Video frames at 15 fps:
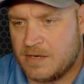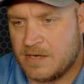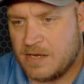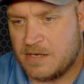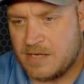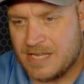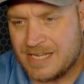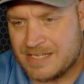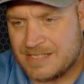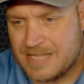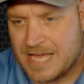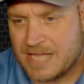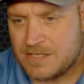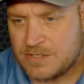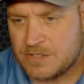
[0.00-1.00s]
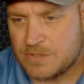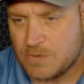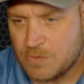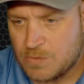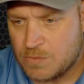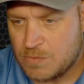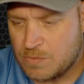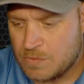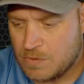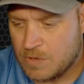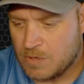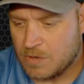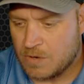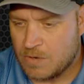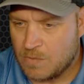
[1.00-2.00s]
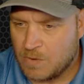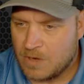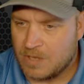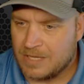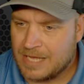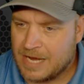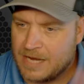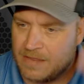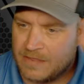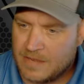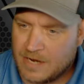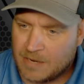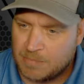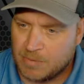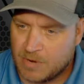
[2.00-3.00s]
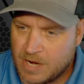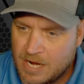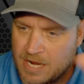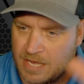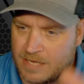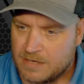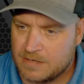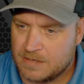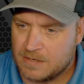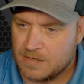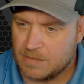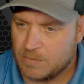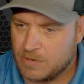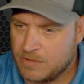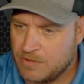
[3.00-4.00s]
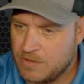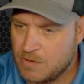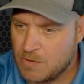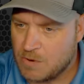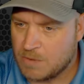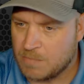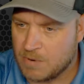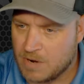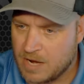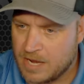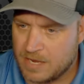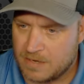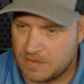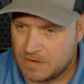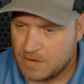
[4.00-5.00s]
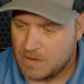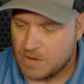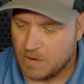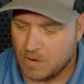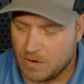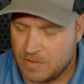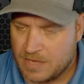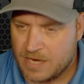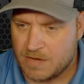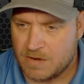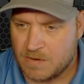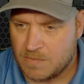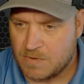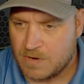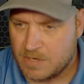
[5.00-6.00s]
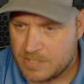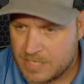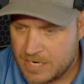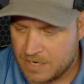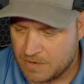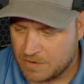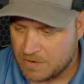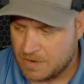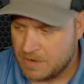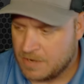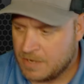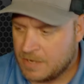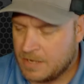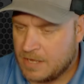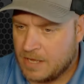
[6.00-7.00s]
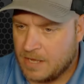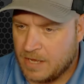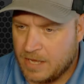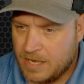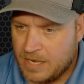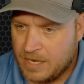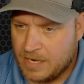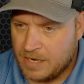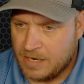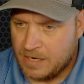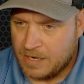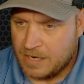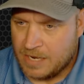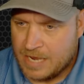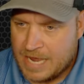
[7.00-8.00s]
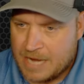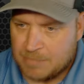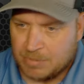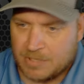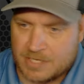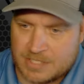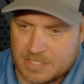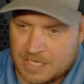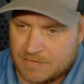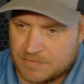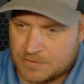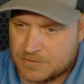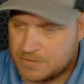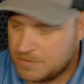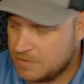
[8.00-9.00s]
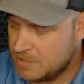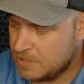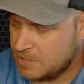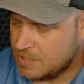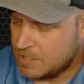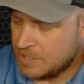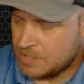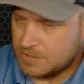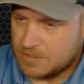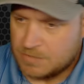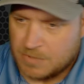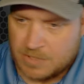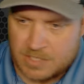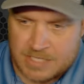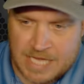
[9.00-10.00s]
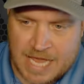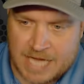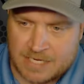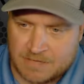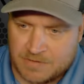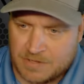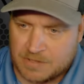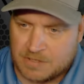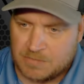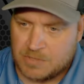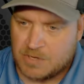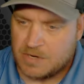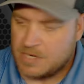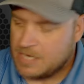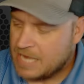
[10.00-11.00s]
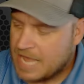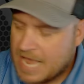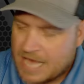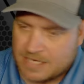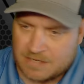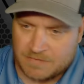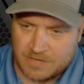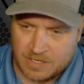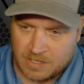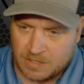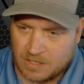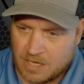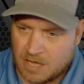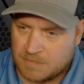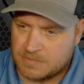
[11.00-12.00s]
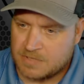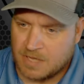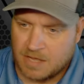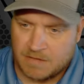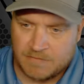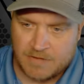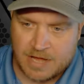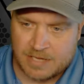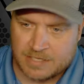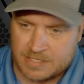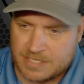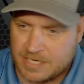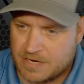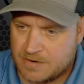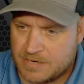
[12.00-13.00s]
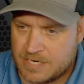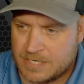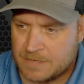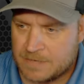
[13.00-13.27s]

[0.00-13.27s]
is that school going to want to align their brand with your brand? Or are they going to want to take on a A+ level student, someone that's active in the community, active in clubs, volunteering,